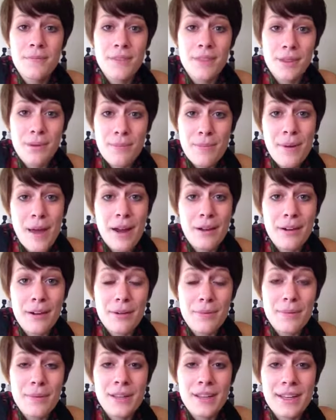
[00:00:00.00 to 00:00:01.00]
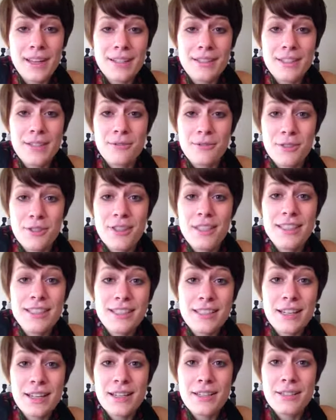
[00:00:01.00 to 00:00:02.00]
the better, because it really
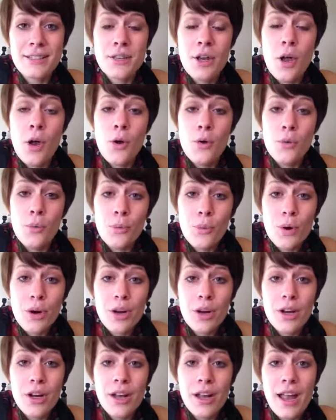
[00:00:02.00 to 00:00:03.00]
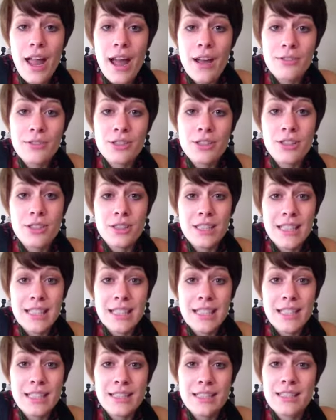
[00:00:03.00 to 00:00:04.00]
does work after you eat
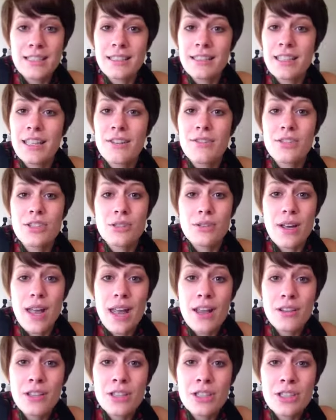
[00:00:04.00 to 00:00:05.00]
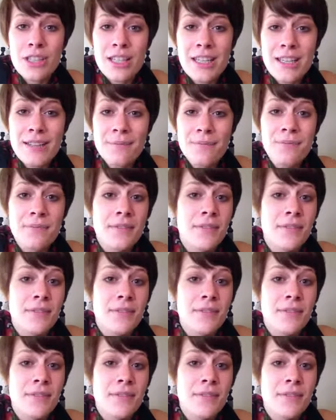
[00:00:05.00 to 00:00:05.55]
it, gives you energy,